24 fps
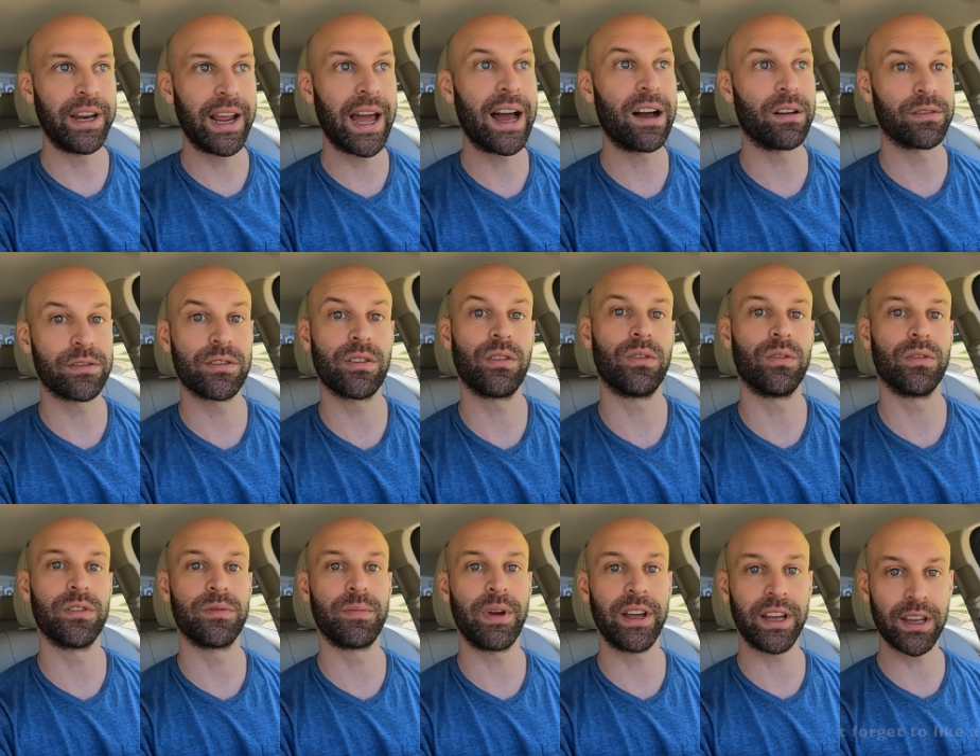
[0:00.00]

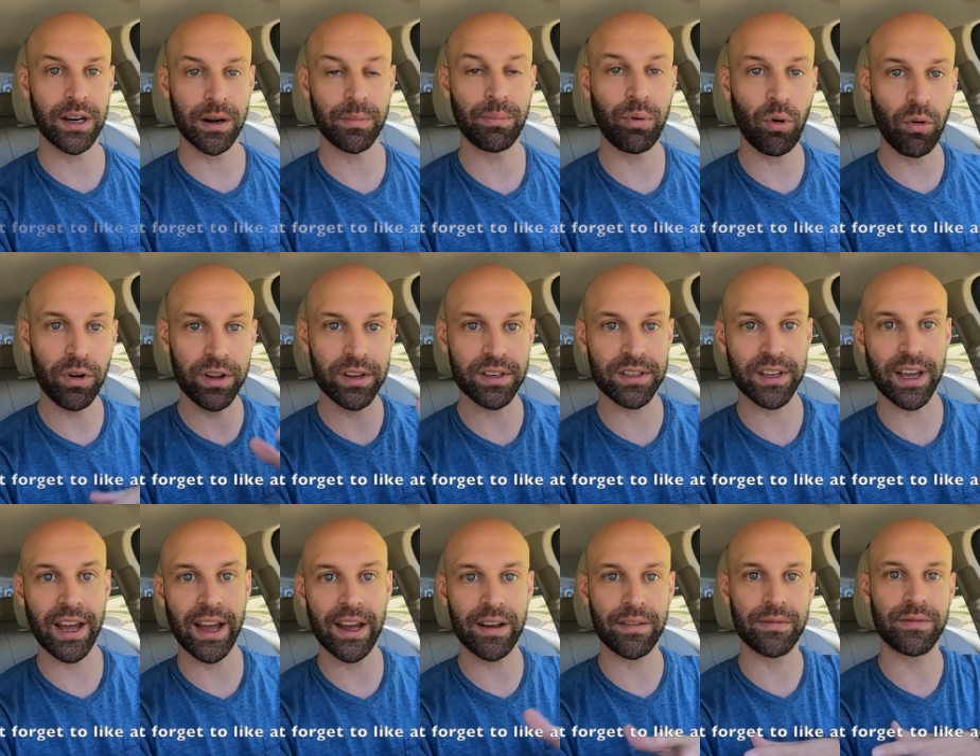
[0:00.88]
households make it a point
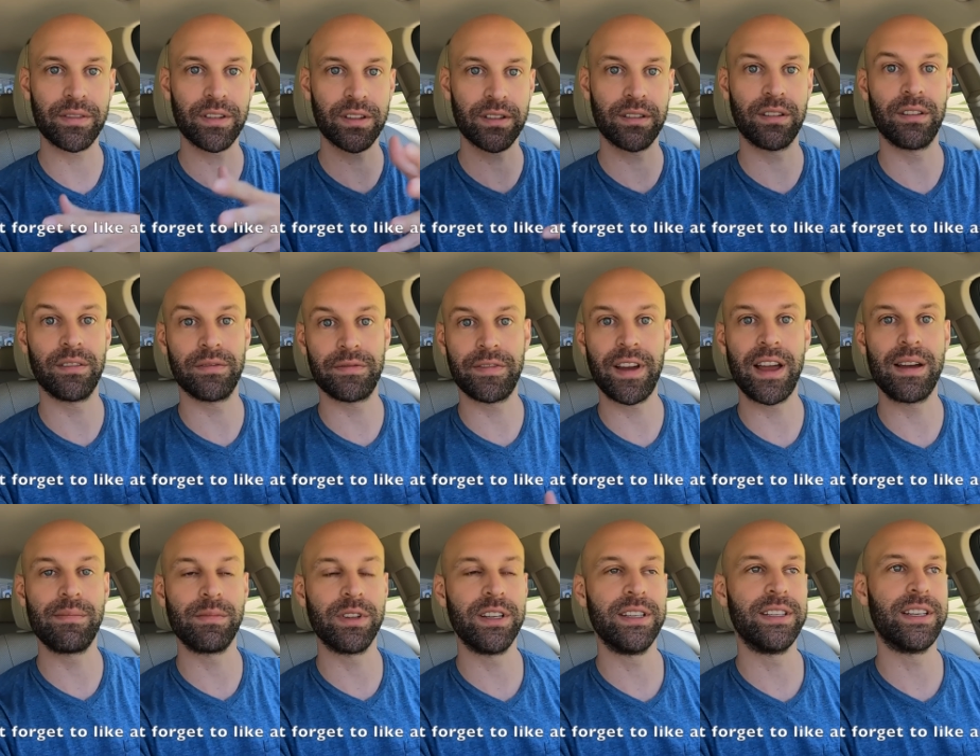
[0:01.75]
to have a
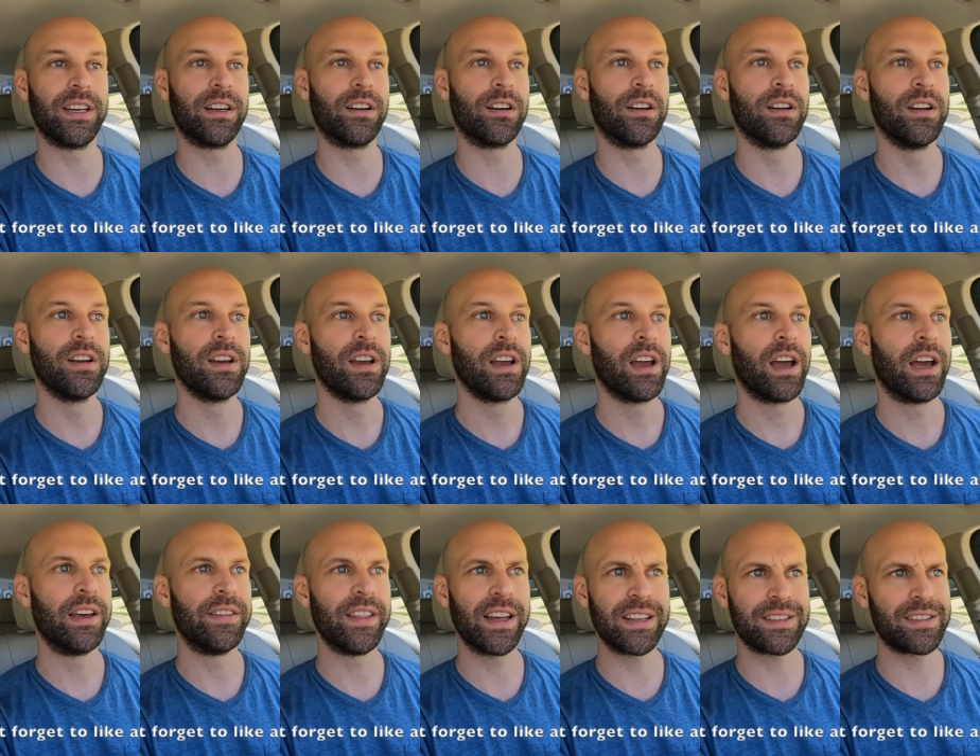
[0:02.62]
family dinner.
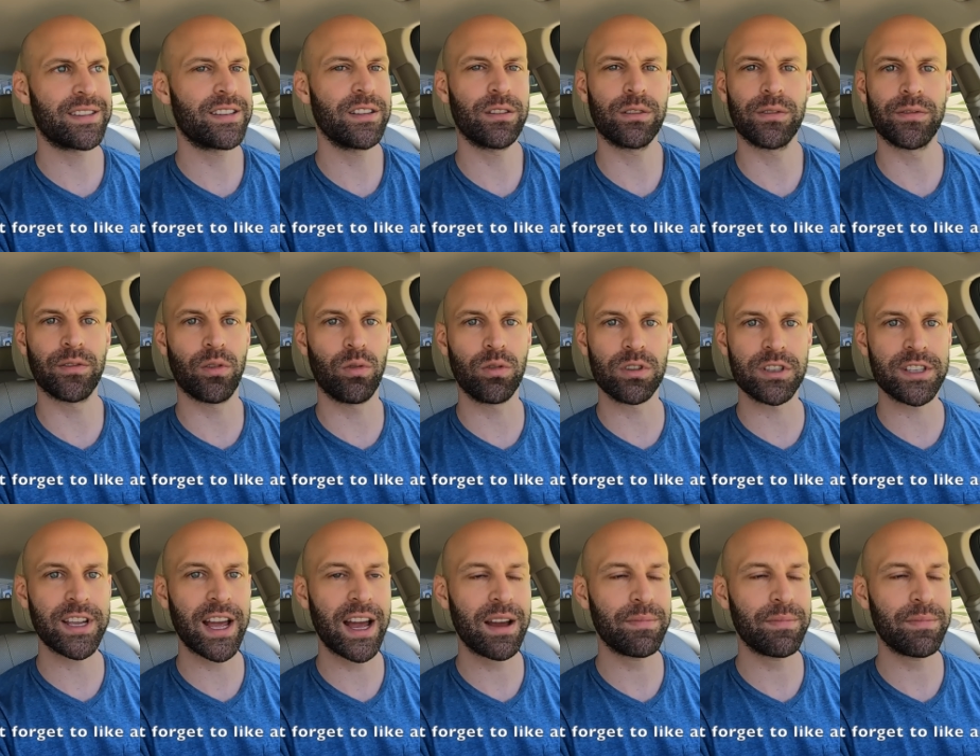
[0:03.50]
And that still, of course,